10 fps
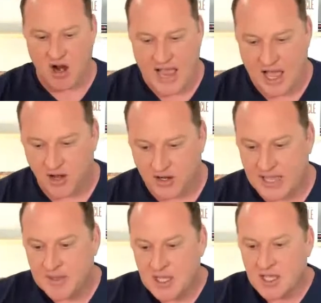out.
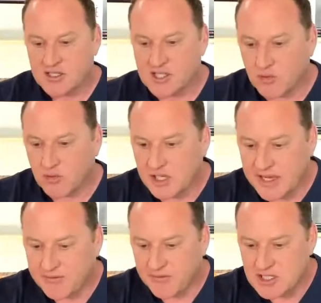Okay. So really
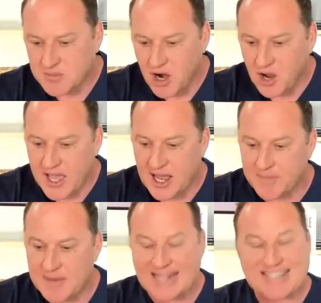quick for tomorrow, and I'm
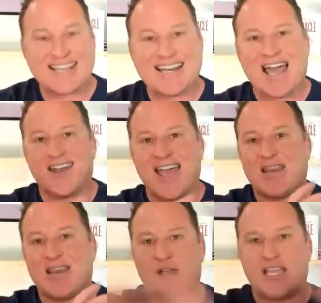not sending out any
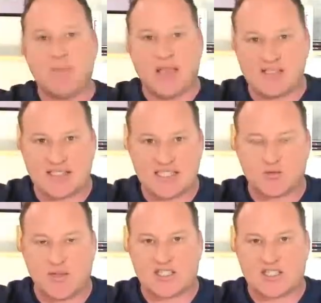more emails this week.